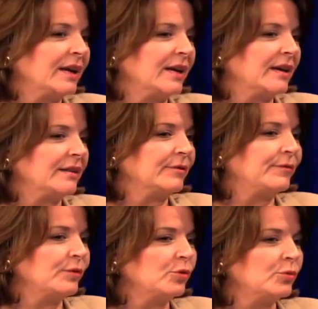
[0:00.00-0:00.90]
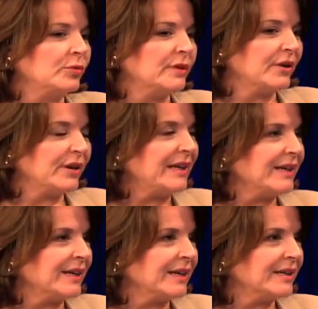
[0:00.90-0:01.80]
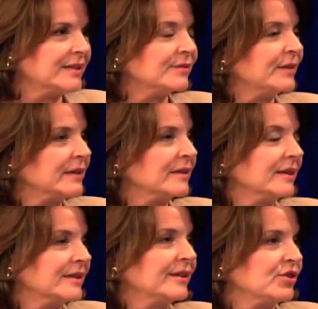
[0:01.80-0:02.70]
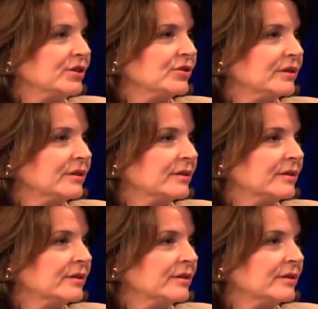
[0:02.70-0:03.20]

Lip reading: the food they're eating is affecting their digestion.